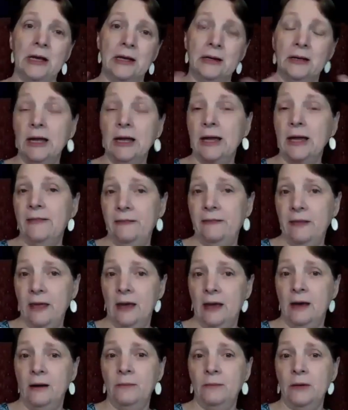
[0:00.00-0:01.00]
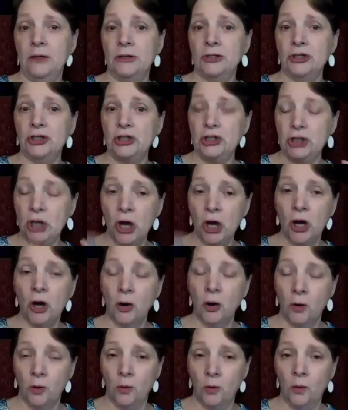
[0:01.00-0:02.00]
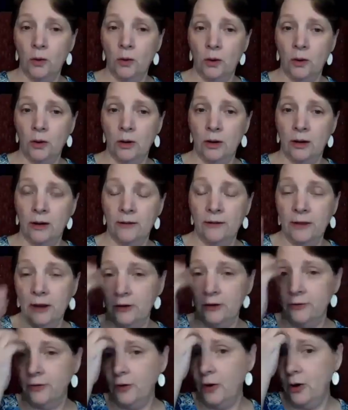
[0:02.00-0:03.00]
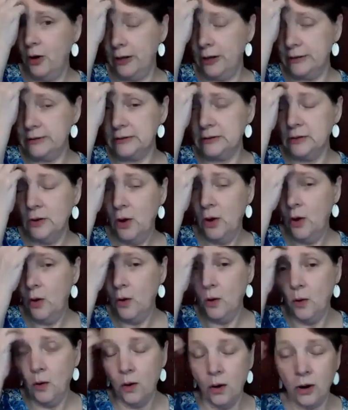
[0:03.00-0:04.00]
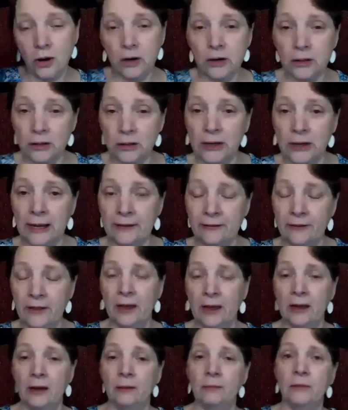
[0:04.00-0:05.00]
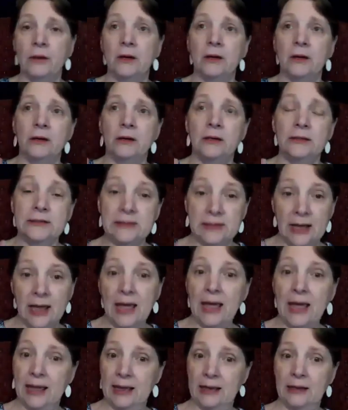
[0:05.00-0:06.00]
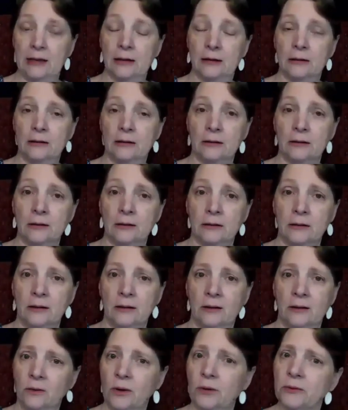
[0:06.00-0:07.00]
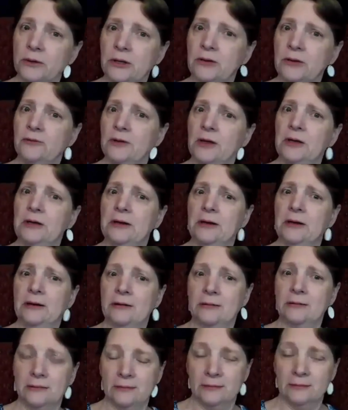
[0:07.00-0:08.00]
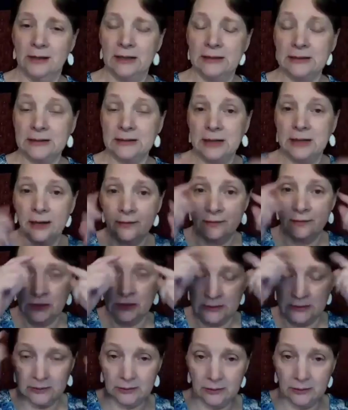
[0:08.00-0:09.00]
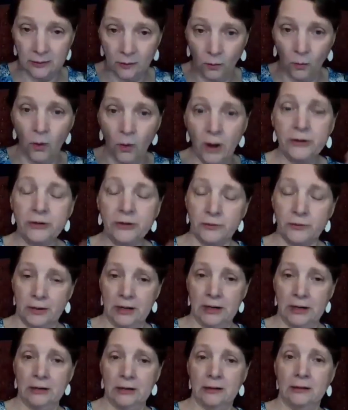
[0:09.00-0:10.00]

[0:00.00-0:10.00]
let them show their thoughts, or let them say, what were you thinking? Instead of just wondering.